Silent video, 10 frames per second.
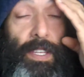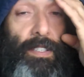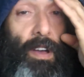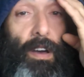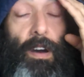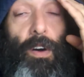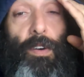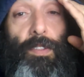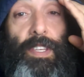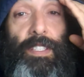these
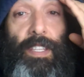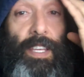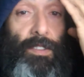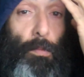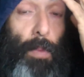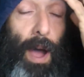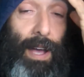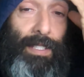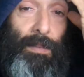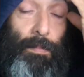all these things are
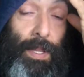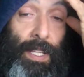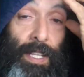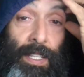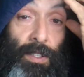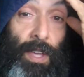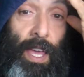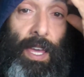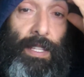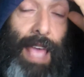possibilities
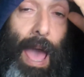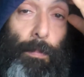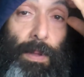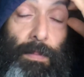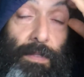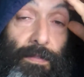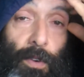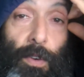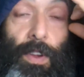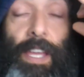okay it's happened
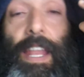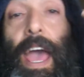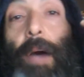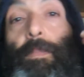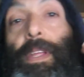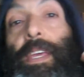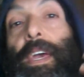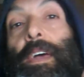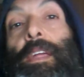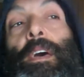before it can happen
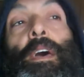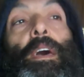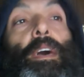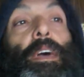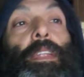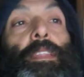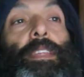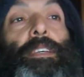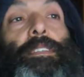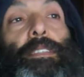again and in
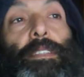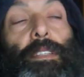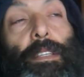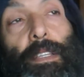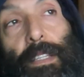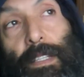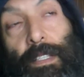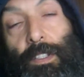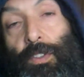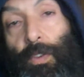this
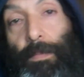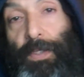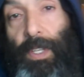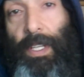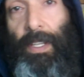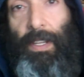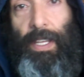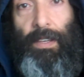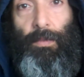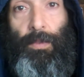description,
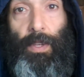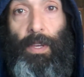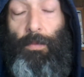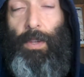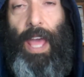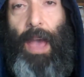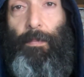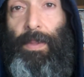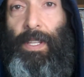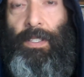it it would
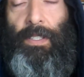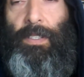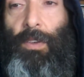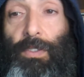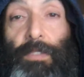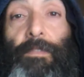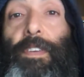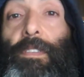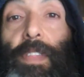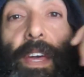happen is so
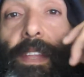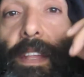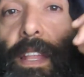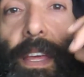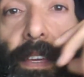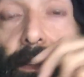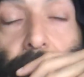severe that like